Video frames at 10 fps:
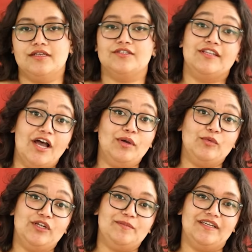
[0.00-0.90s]
So now
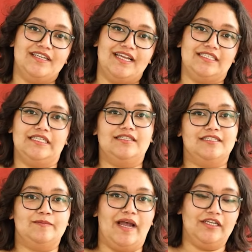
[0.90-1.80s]
I'm going to be connecting
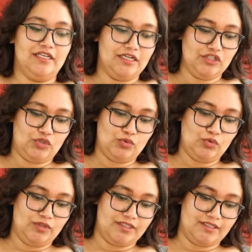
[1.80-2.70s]
the spatula to the